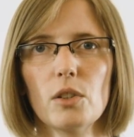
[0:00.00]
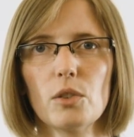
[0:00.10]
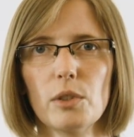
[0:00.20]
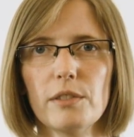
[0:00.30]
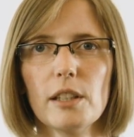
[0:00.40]

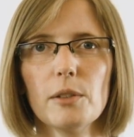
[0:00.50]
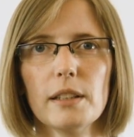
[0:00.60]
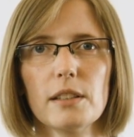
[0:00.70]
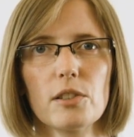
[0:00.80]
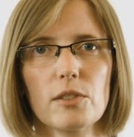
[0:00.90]
To
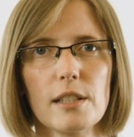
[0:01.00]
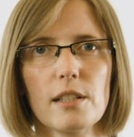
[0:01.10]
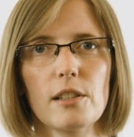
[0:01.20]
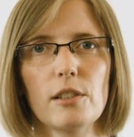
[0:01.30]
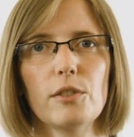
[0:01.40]
evaluate the
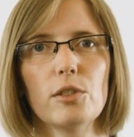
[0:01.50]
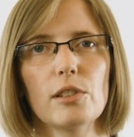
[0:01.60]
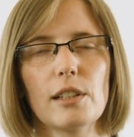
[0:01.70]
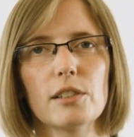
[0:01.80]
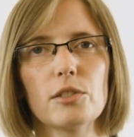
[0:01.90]
stresses in the
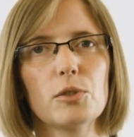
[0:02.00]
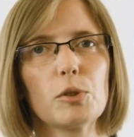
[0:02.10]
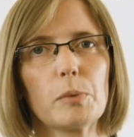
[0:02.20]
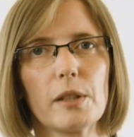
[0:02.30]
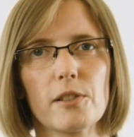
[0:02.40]
fuselage due
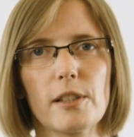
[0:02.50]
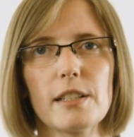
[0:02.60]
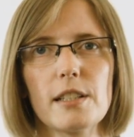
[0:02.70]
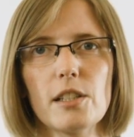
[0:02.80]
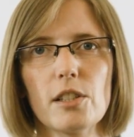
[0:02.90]
to
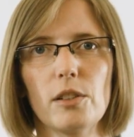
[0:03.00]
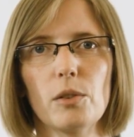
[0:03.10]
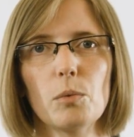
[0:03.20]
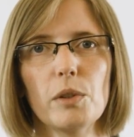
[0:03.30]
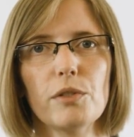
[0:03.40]
pressurization, we